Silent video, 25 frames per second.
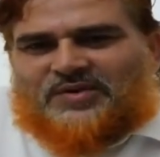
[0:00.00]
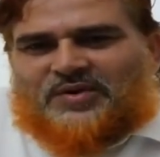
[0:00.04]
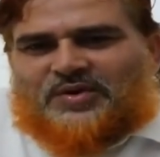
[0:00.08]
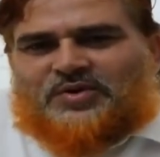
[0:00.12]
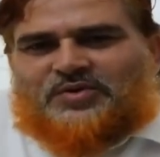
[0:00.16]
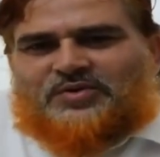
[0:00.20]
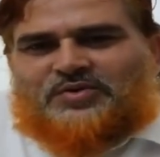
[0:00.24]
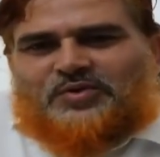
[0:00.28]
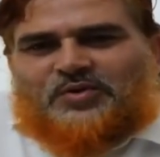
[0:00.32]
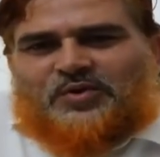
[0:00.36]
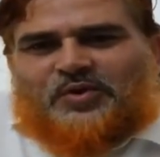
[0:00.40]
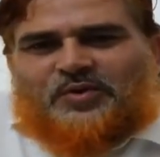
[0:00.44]

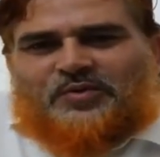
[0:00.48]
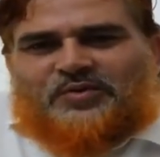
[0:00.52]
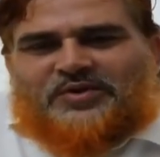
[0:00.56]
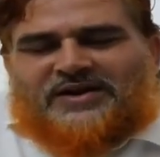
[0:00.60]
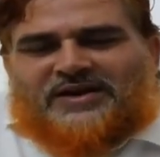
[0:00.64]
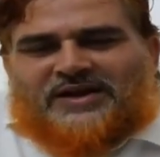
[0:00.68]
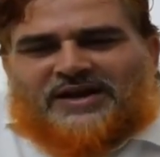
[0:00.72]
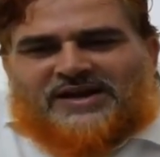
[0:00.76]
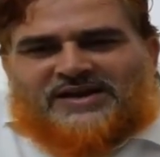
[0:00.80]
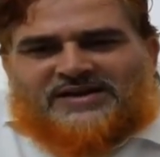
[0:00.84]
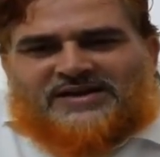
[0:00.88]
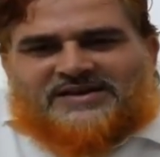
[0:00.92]
due to
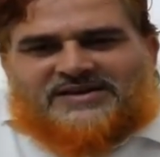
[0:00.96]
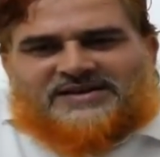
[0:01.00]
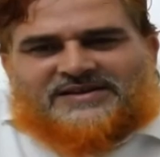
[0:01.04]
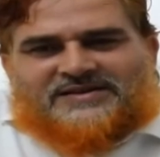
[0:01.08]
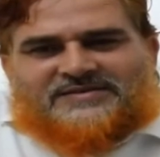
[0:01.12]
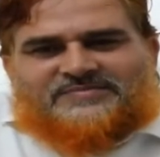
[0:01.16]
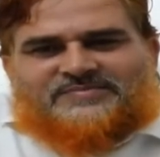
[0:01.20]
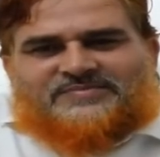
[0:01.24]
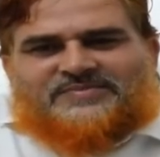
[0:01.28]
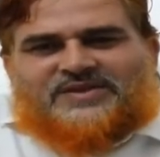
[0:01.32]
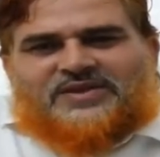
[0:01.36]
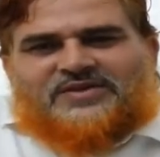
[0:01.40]

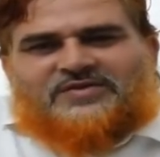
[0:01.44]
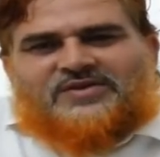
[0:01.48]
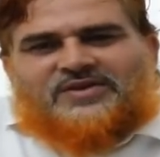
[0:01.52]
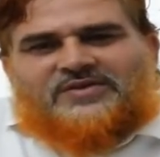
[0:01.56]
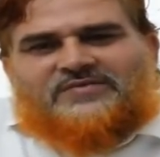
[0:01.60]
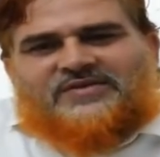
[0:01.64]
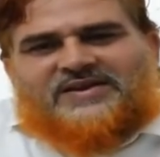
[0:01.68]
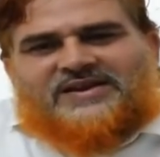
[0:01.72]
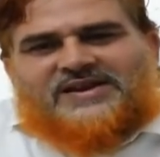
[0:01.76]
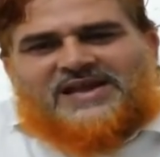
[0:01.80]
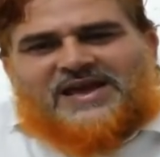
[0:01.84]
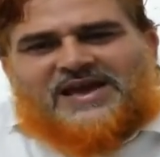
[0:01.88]
COVID-19. They
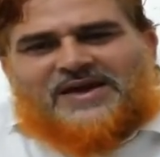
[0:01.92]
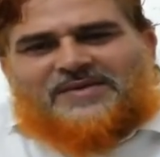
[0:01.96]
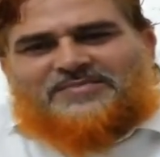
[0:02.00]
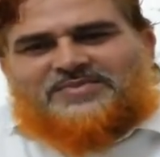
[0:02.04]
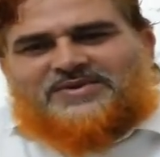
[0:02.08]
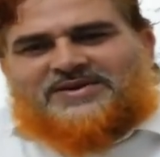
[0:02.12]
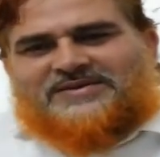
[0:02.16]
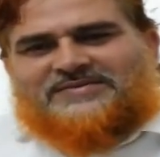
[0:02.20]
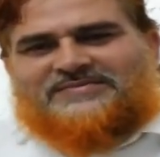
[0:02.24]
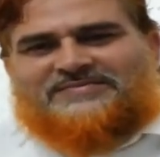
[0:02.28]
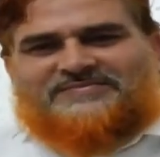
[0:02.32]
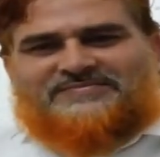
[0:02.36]
were very
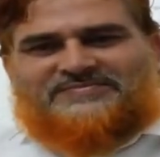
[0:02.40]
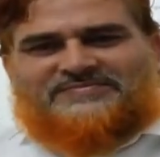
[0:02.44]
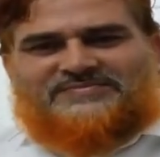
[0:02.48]
happy.